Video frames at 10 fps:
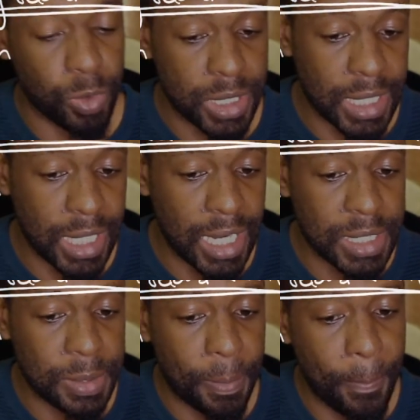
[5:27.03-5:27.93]

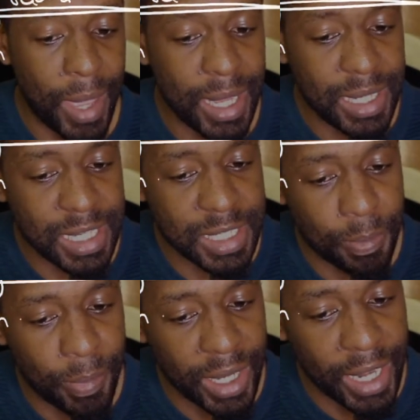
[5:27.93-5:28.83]
said man is
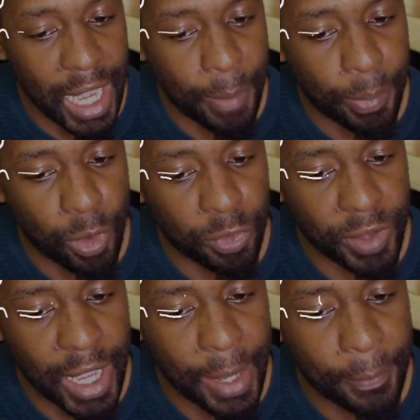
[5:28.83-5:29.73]
made up of
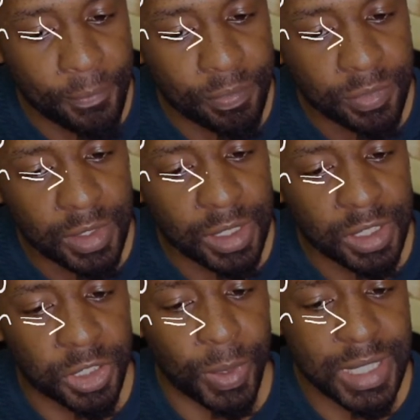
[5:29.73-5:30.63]
uh,
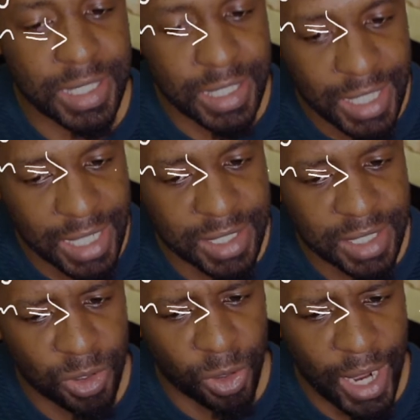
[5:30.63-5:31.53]
three
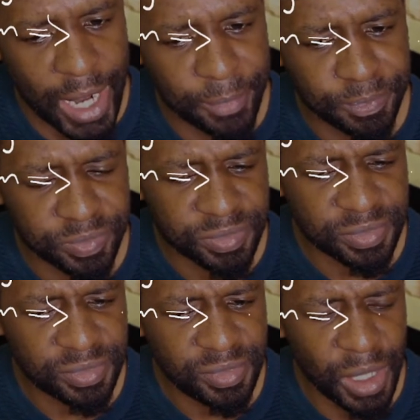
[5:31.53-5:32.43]
states, all right?
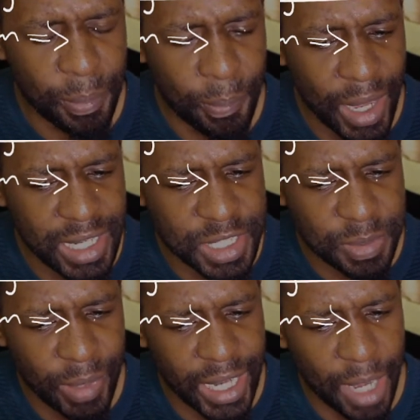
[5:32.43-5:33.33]
Man is
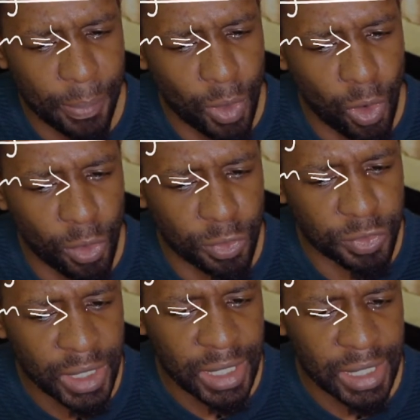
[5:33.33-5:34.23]
made up of
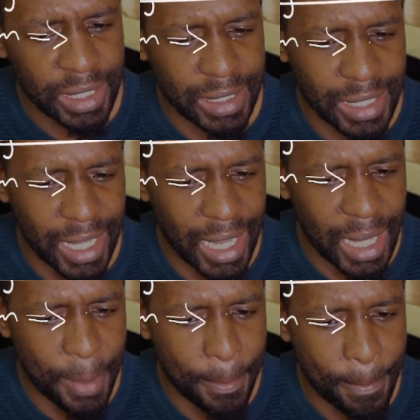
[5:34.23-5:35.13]

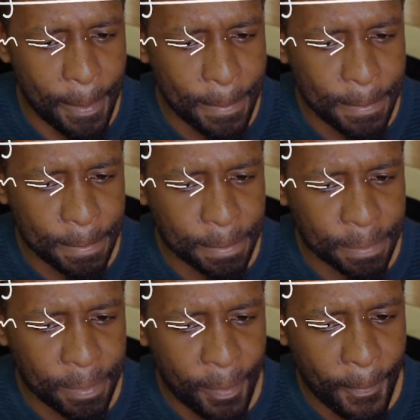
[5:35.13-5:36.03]
the,
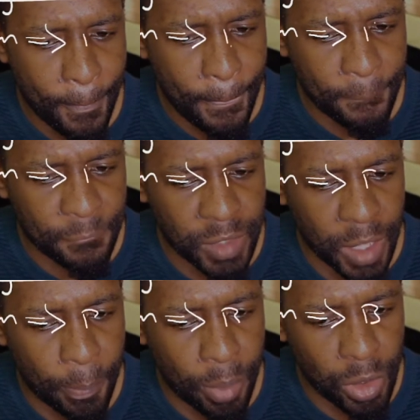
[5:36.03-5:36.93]

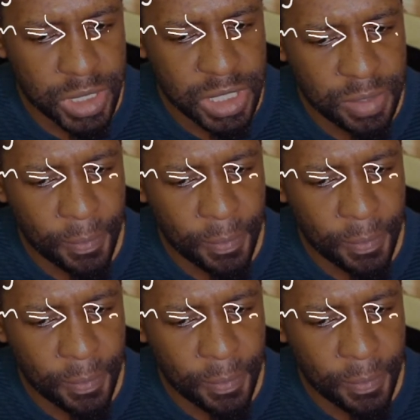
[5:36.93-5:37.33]
the body,